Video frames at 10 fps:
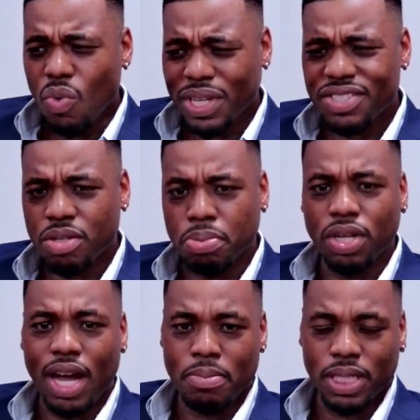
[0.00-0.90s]
released a
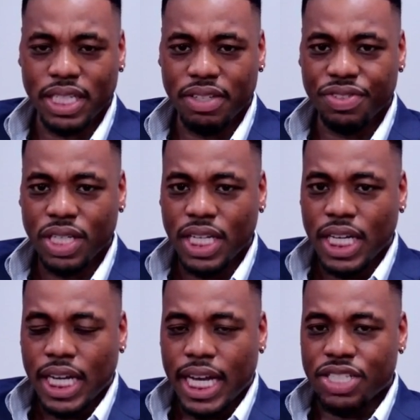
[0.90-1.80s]
book, I believe,
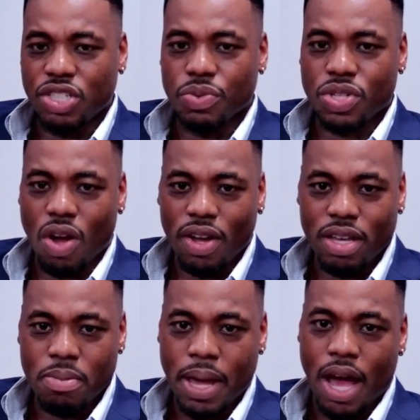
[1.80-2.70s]
and she was
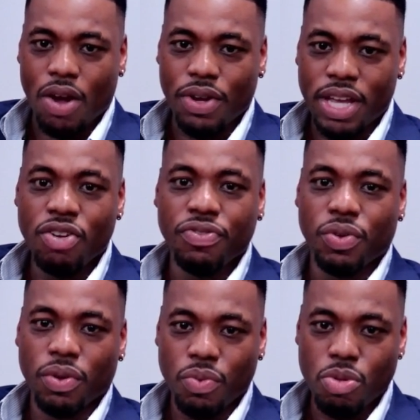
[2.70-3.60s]
talking about
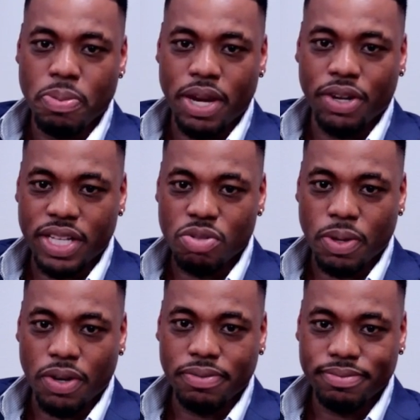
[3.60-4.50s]
interviewing Ruth Bader
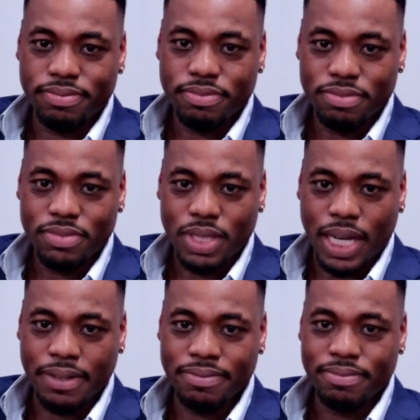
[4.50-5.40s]
Ginsburg,
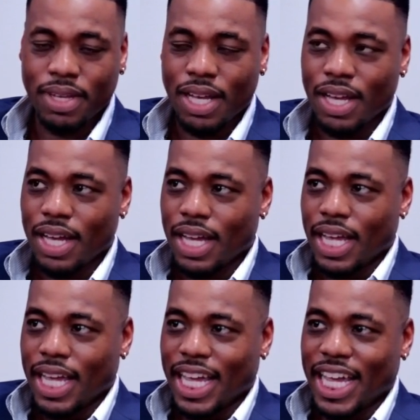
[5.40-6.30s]
okay?
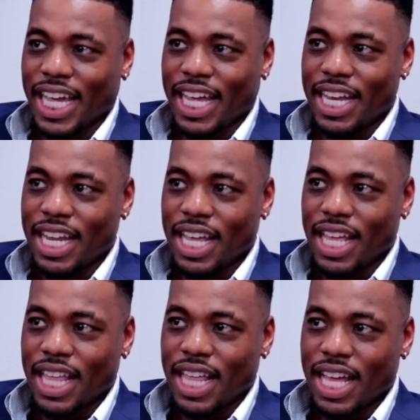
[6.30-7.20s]
And
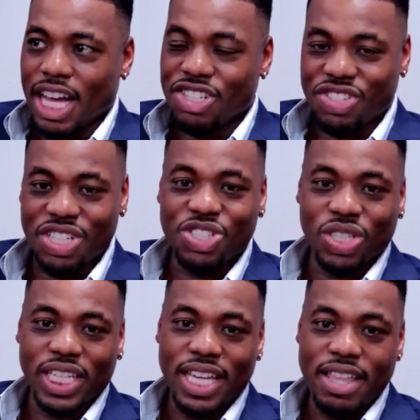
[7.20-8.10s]

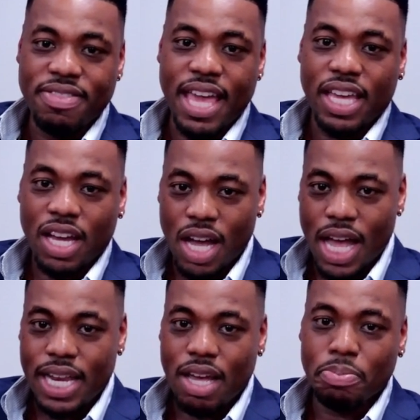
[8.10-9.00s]
essentially, they
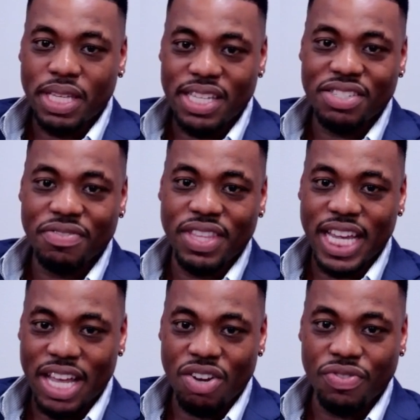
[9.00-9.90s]
cut a piece of
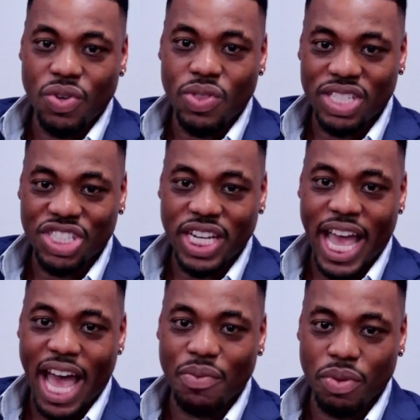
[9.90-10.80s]
the interview that she
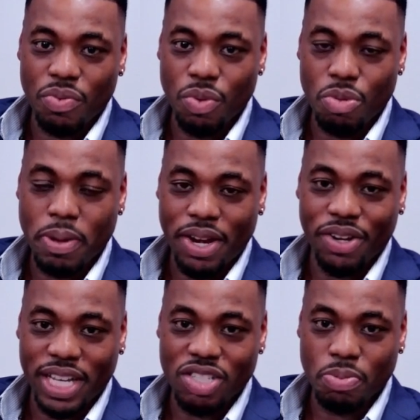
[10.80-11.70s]
had with Ruth
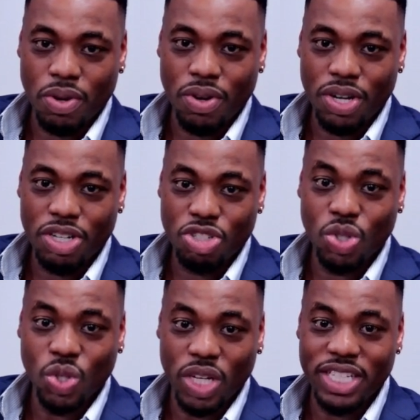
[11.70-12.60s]
Bader Ginsburg
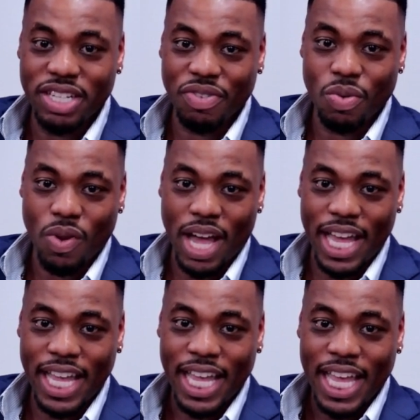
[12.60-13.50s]
to look a different
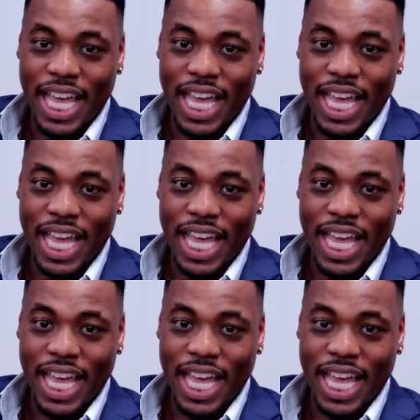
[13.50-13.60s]
way,